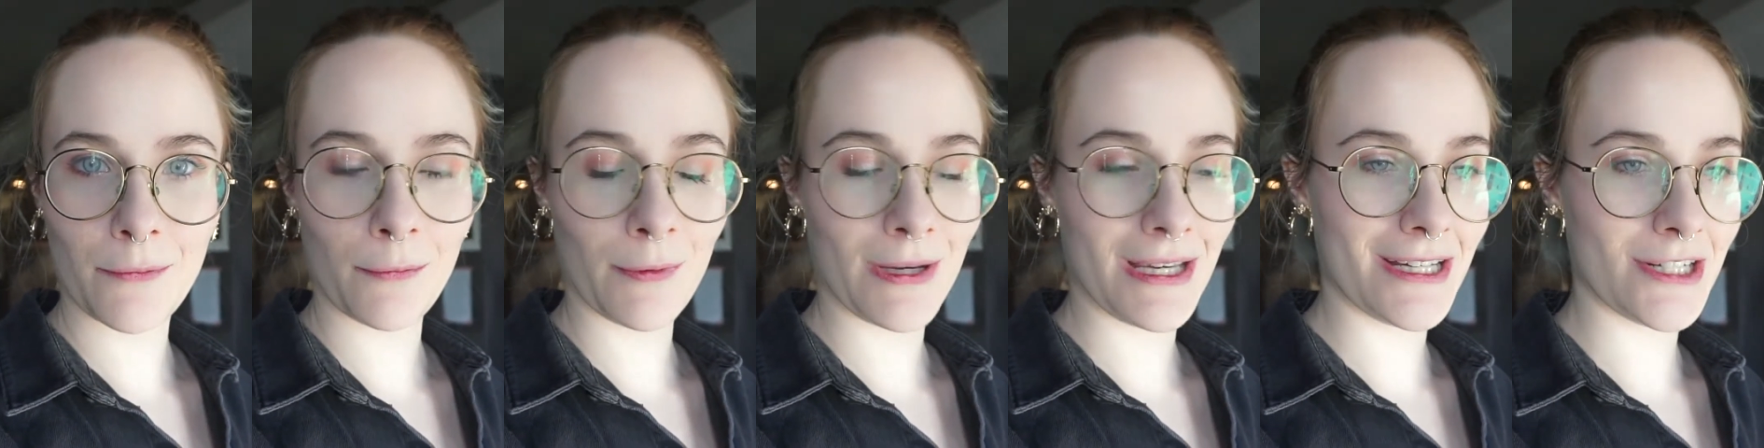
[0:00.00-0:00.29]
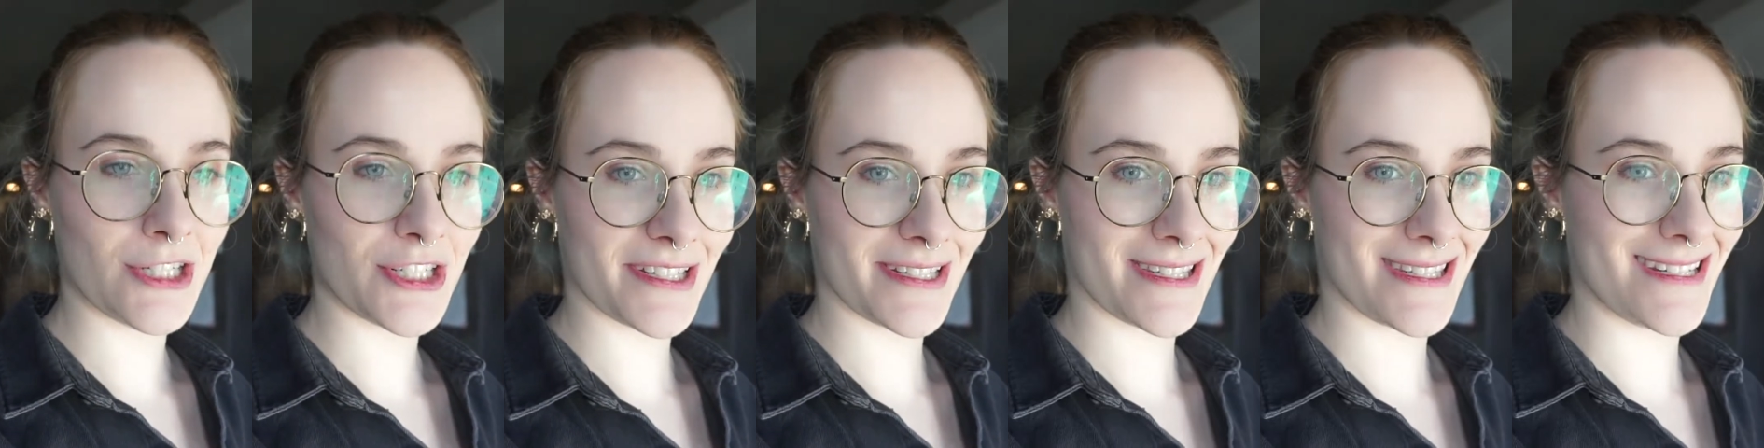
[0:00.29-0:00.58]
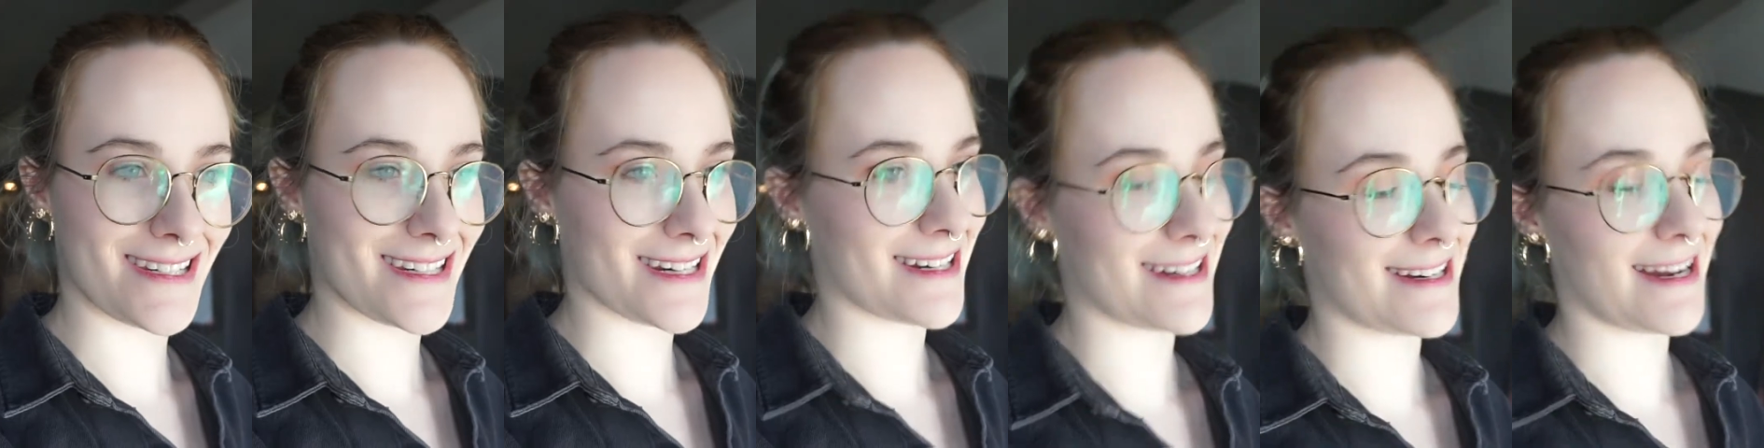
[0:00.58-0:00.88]
we
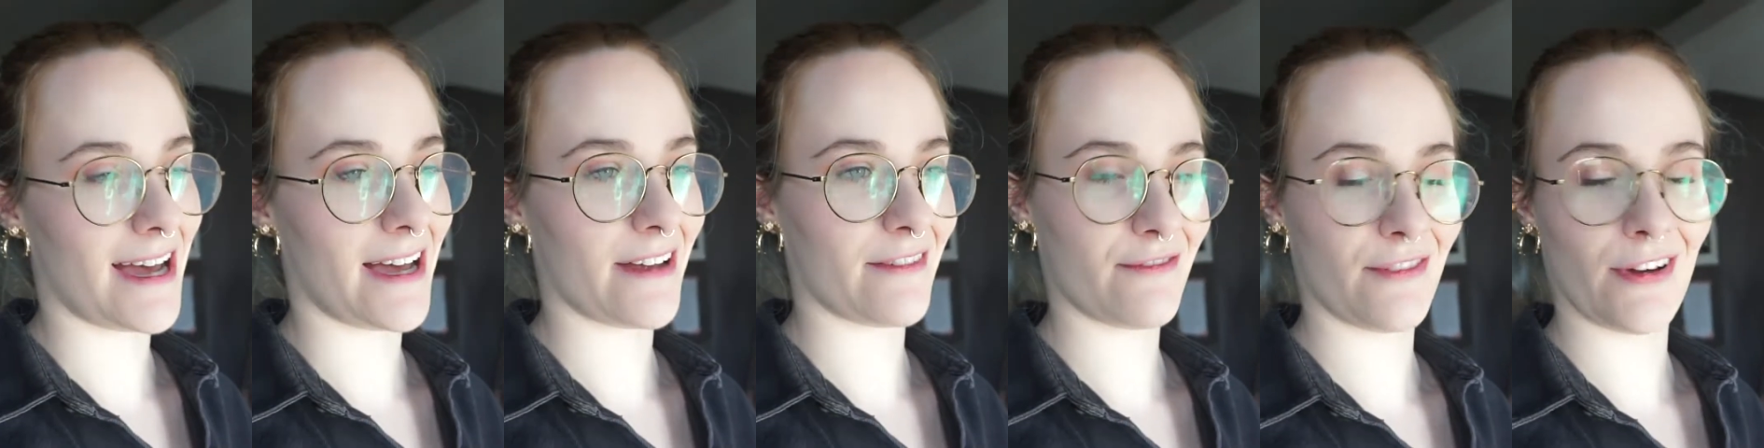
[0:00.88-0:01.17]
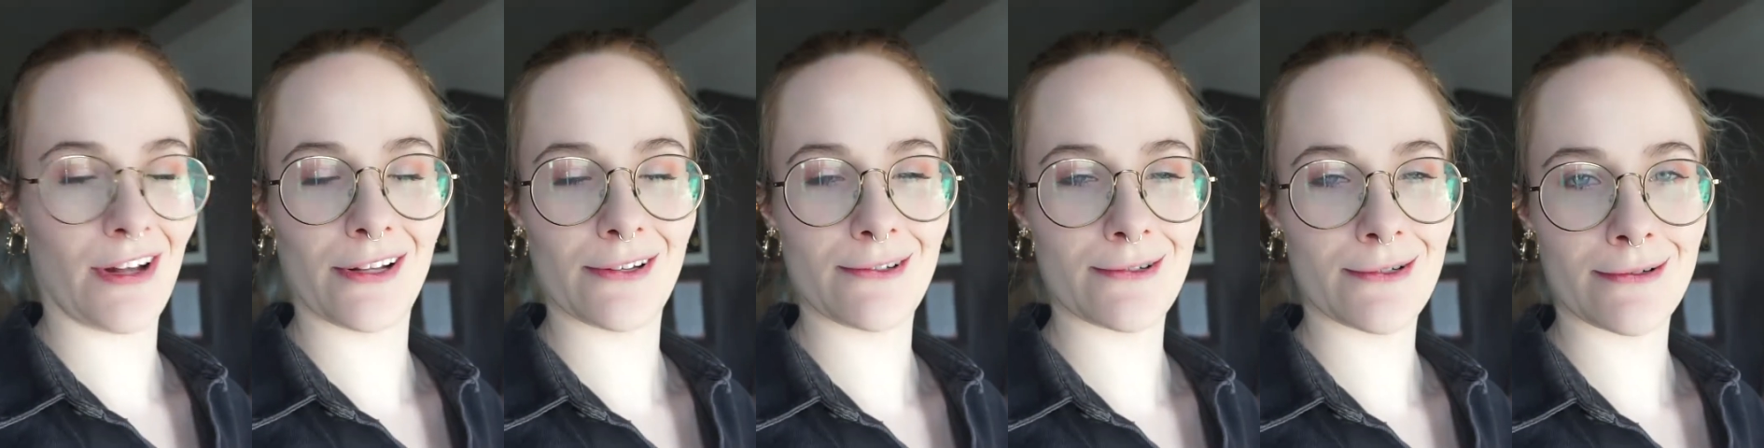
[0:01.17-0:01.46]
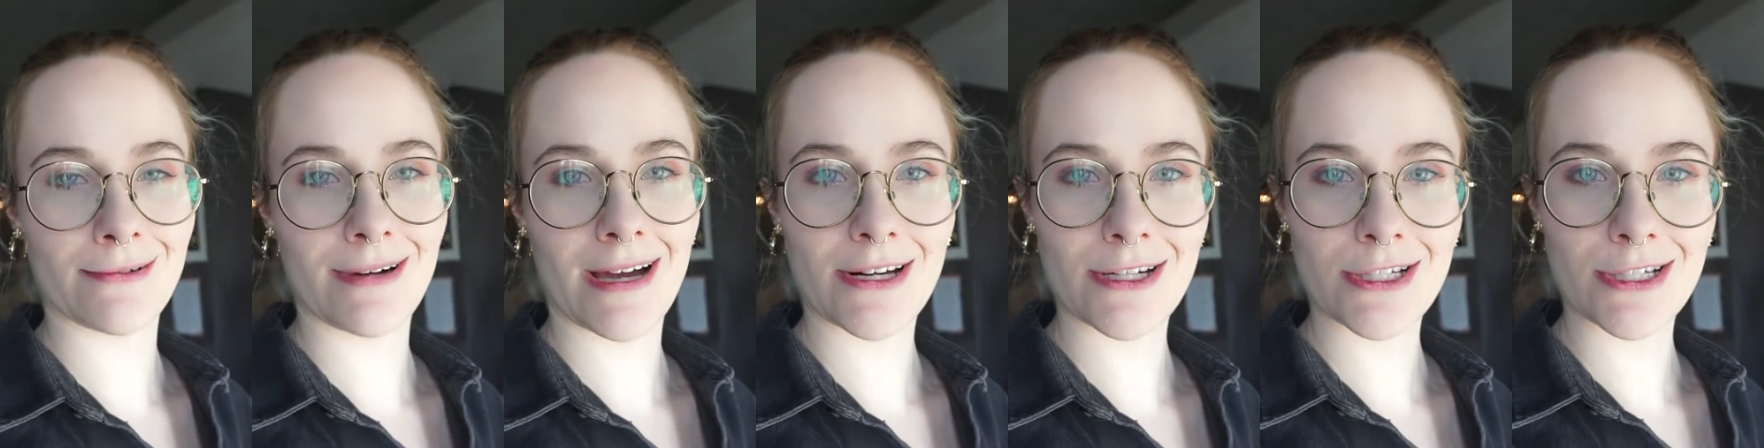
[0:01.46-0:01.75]
just did not follow
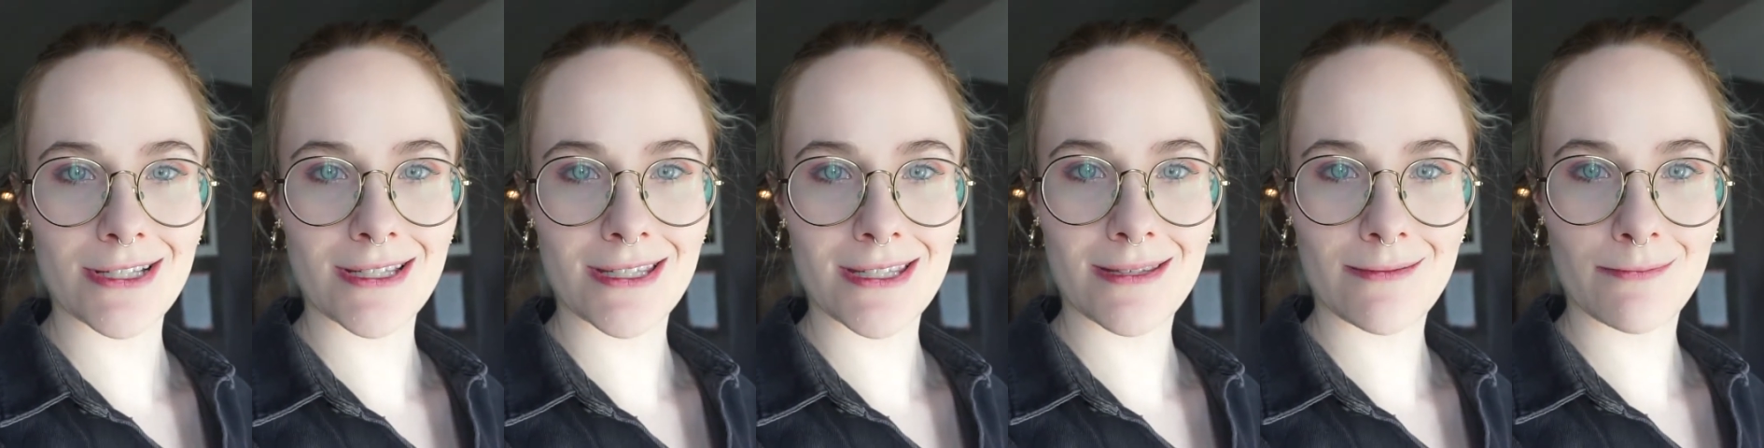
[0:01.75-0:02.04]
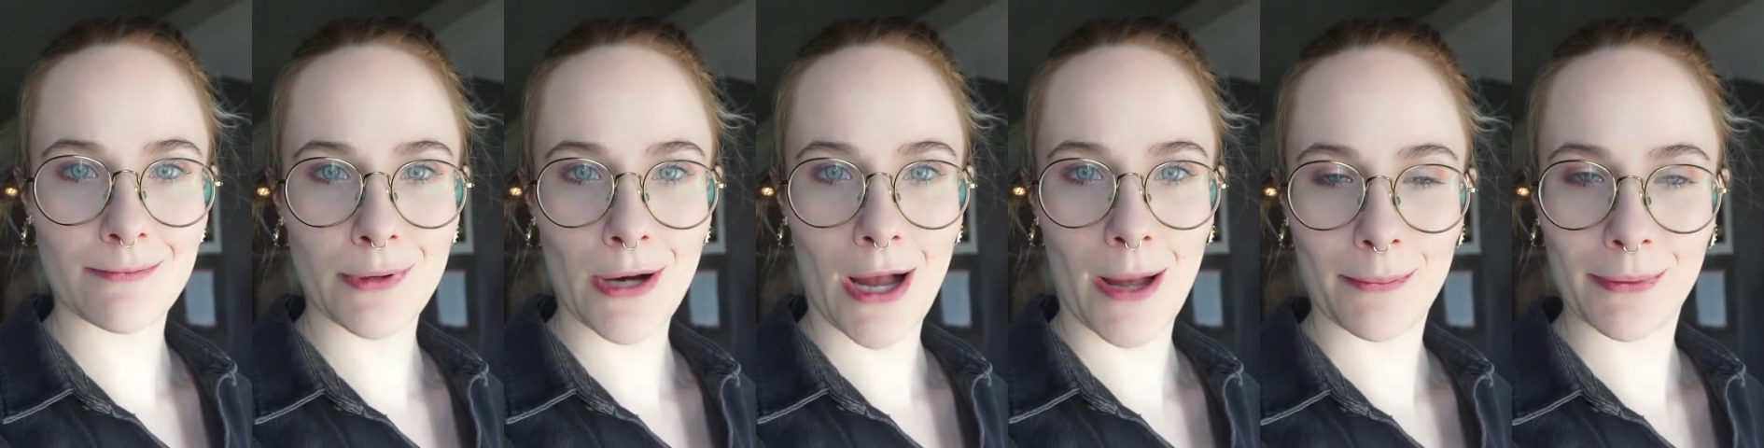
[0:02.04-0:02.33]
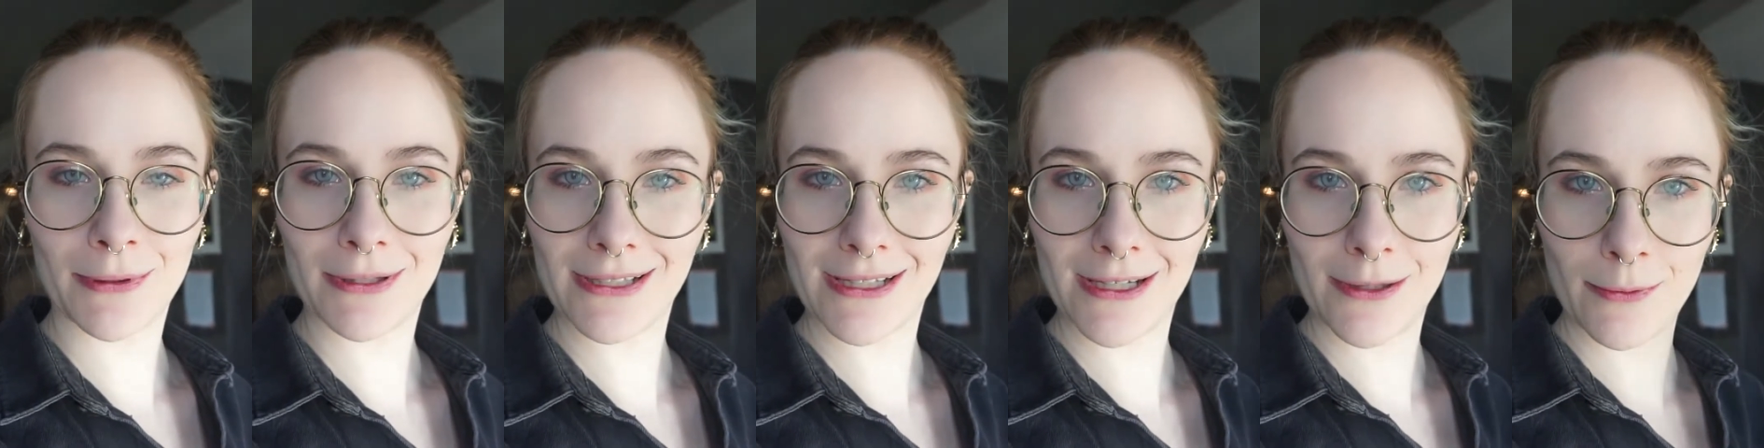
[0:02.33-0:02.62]
directions
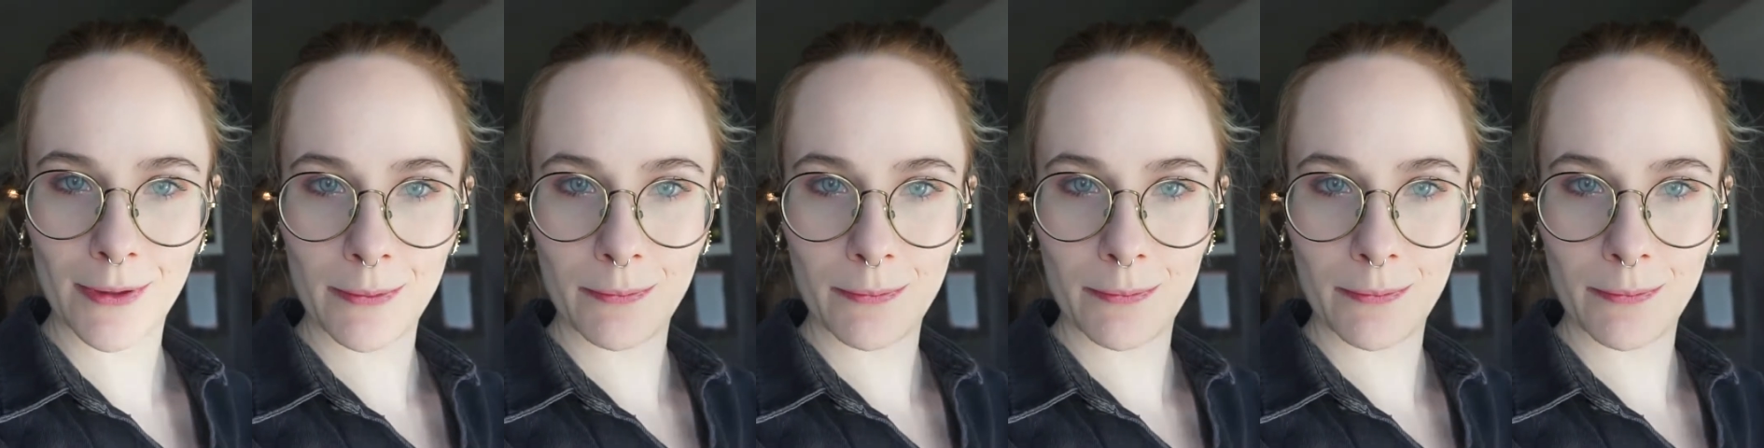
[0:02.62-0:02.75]
properly.